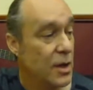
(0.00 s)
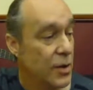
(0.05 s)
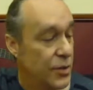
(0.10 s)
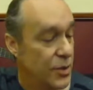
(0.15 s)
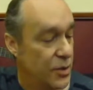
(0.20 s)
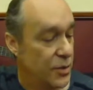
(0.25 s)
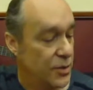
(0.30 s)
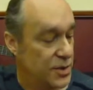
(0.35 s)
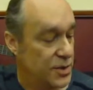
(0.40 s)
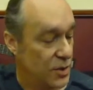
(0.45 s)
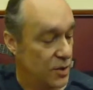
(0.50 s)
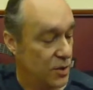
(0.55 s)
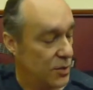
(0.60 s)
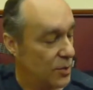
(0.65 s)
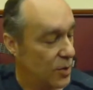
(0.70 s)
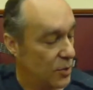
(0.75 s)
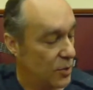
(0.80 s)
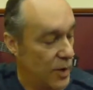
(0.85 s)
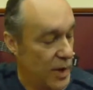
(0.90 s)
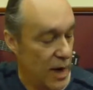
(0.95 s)
Through
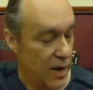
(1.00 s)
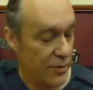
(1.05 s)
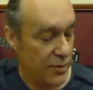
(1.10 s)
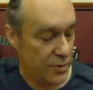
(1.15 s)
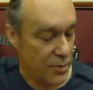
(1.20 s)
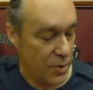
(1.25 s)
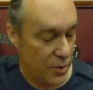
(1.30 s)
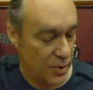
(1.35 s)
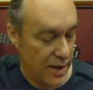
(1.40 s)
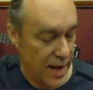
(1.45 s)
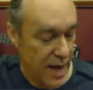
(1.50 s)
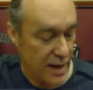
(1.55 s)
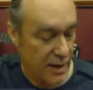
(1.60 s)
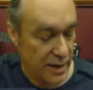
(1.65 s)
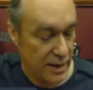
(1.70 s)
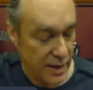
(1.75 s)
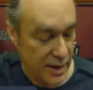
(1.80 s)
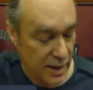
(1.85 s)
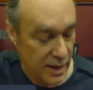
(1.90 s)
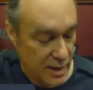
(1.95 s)
Zoom or whatever
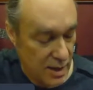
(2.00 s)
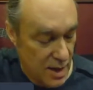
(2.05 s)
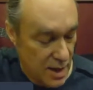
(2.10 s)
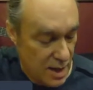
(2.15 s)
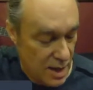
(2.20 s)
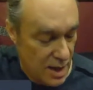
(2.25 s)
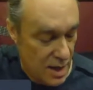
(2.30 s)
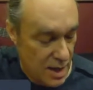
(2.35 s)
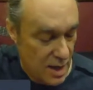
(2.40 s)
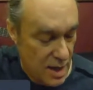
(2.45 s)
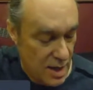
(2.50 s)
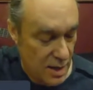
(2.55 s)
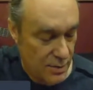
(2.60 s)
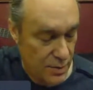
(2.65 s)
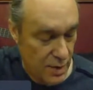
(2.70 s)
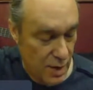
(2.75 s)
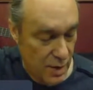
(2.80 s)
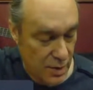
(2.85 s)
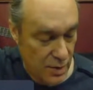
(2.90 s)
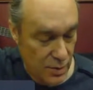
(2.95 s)
modality uh,
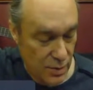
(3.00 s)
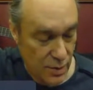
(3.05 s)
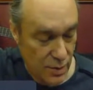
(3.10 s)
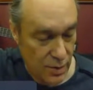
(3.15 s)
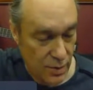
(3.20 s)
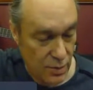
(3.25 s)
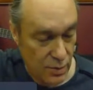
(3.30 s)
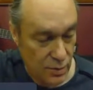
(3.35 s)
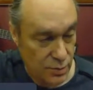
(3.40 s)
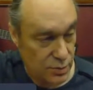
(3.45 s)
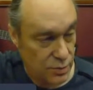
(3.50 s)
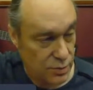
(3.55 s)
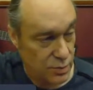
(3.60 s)
you, you,